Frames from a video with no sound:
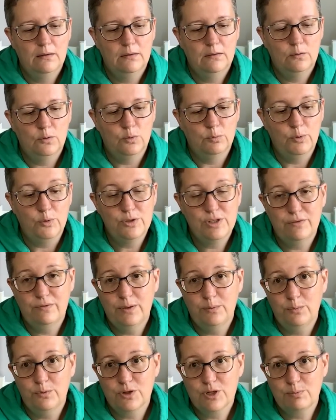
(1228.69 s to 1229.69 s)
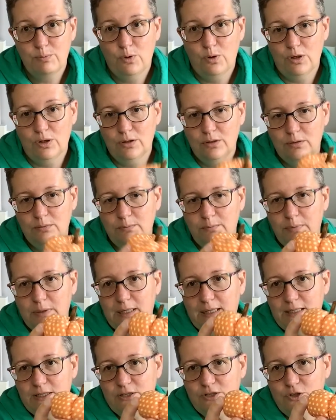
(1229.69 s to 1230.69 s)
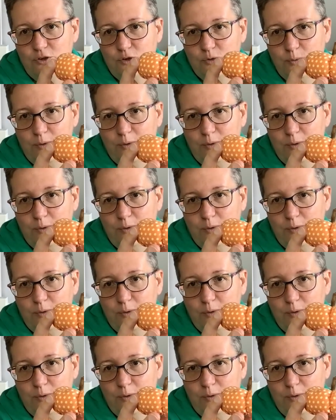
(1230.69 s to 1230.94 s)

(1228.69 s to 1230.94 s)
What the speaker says: or most of them were smaller, but I just used